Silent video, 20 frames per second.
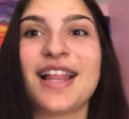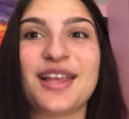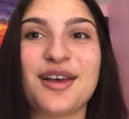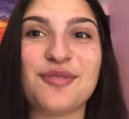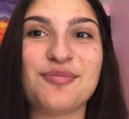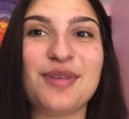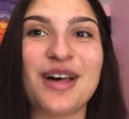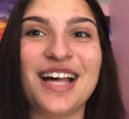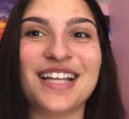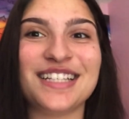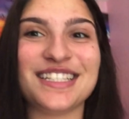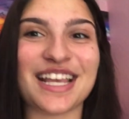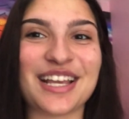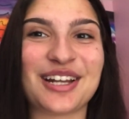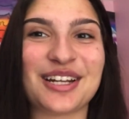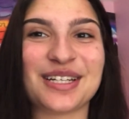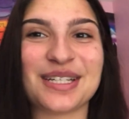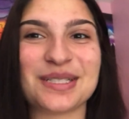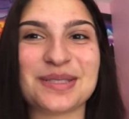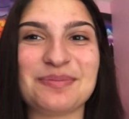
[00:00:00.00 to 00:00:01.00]
Hello, pause, I
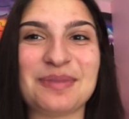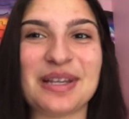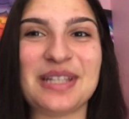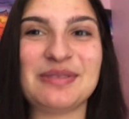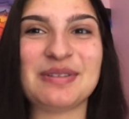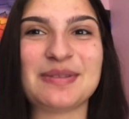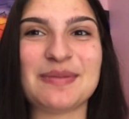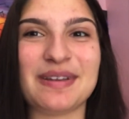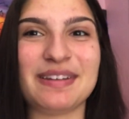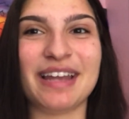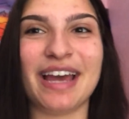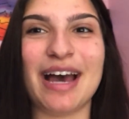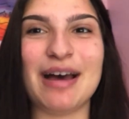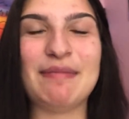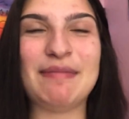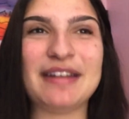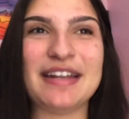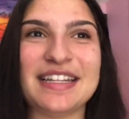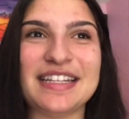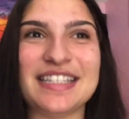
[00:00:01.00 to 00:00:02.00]
gotta explain what's about to
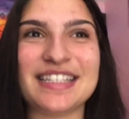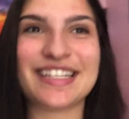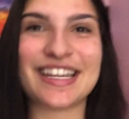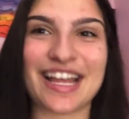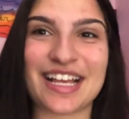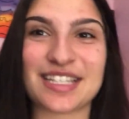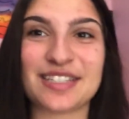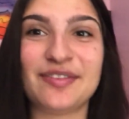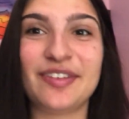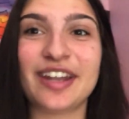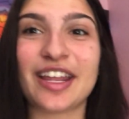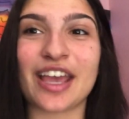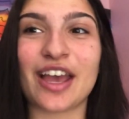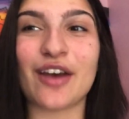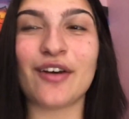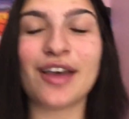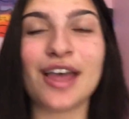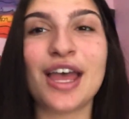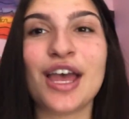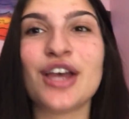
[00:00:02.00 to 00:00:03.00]
happen in this next
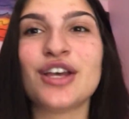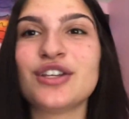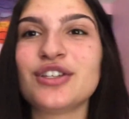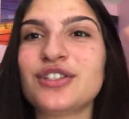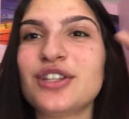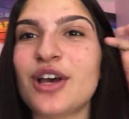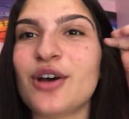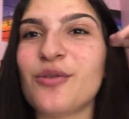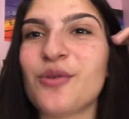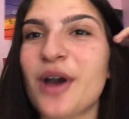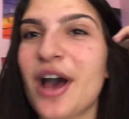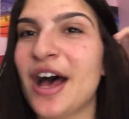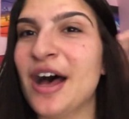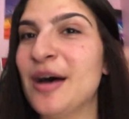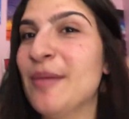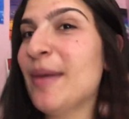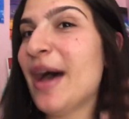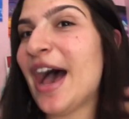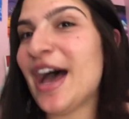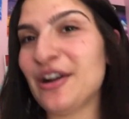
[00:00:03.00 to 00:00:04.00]
video. So,
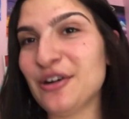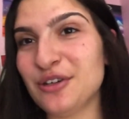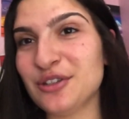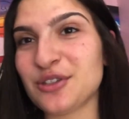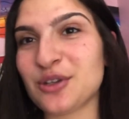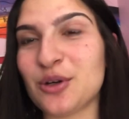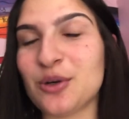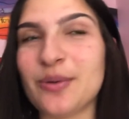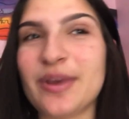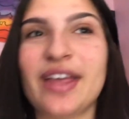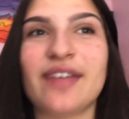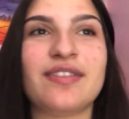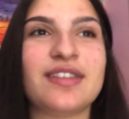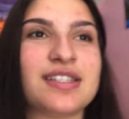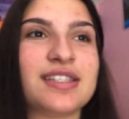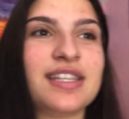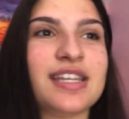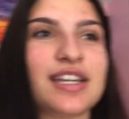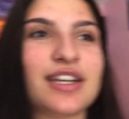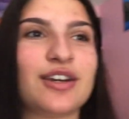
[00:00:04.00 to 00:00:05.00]
um, at our school we have
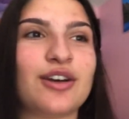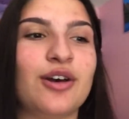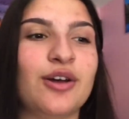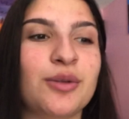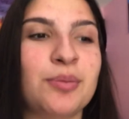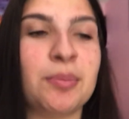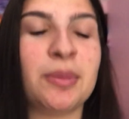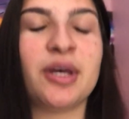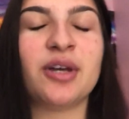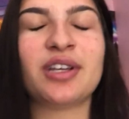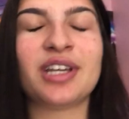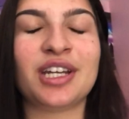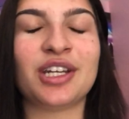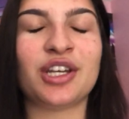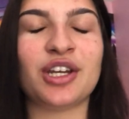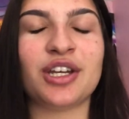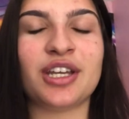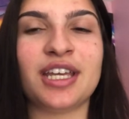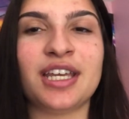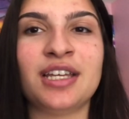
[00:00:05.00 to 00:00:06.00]
this thing called Milk and
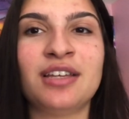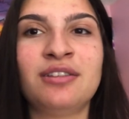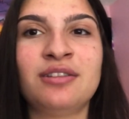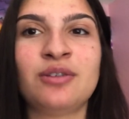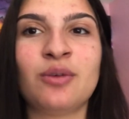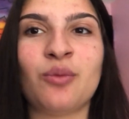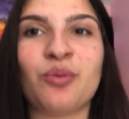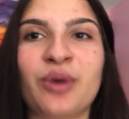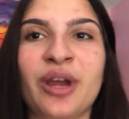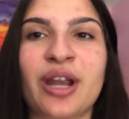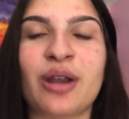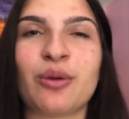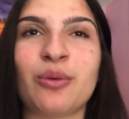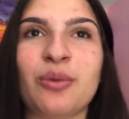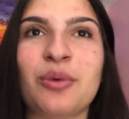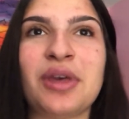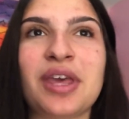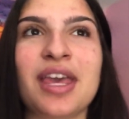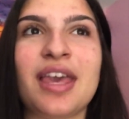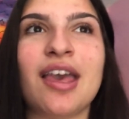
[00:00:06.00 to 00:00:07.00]
Cookies, where
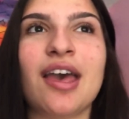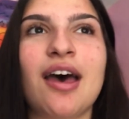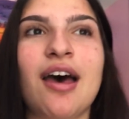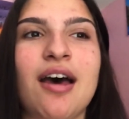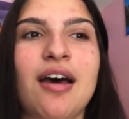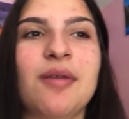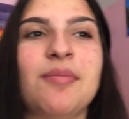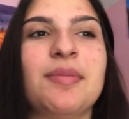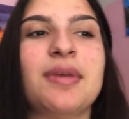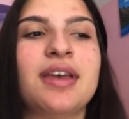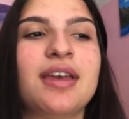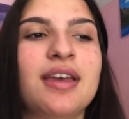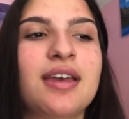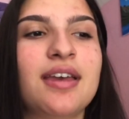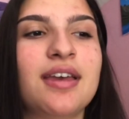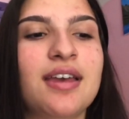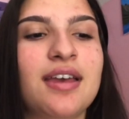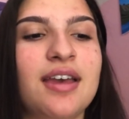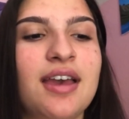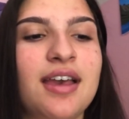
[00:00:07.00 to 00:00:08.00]
we, um,
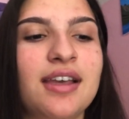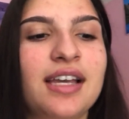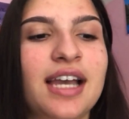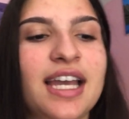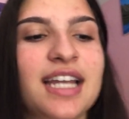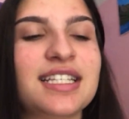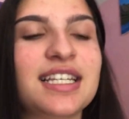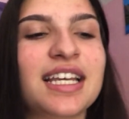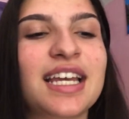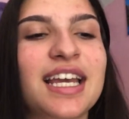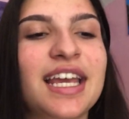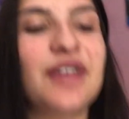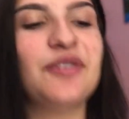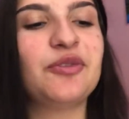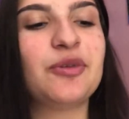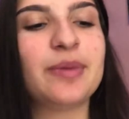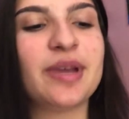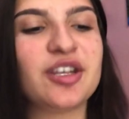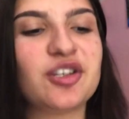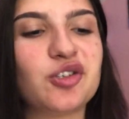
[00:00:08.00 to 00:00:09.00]
it's like an
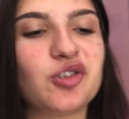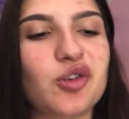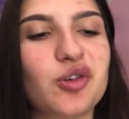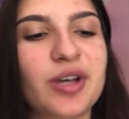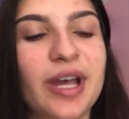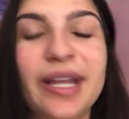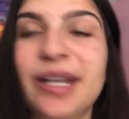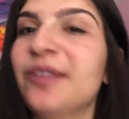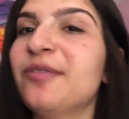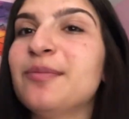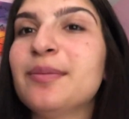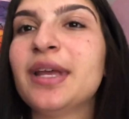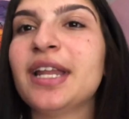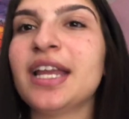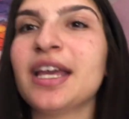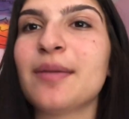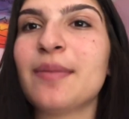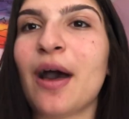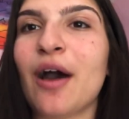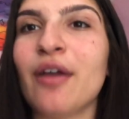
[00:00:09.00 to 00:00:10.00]
informational kind of
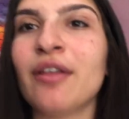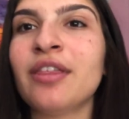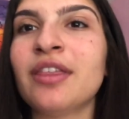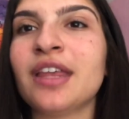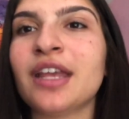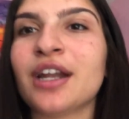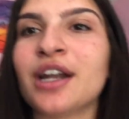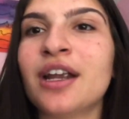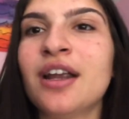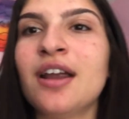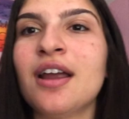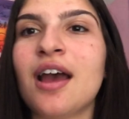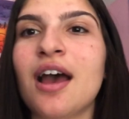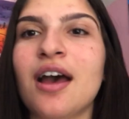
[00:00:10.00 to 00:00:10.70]
meeting about theater.